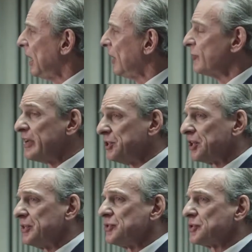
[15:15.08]
uh,
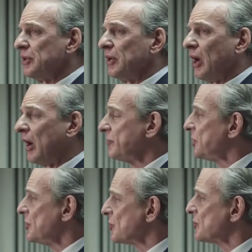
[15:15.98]
visions of
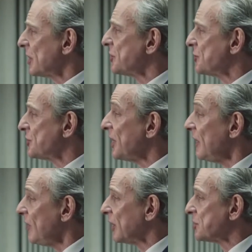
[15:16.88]
Jesus, such as
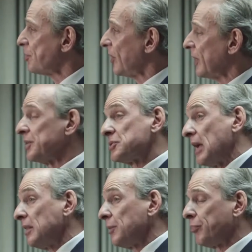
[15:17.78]
Stephen experienced
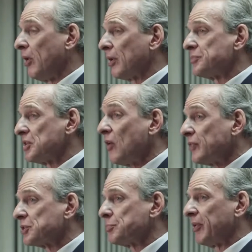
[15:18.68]
and that Paul
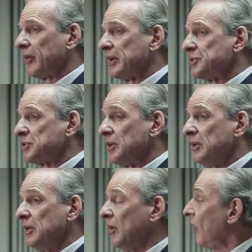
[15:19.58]
himself experienced
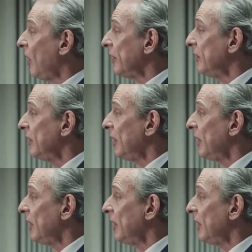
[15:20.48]
on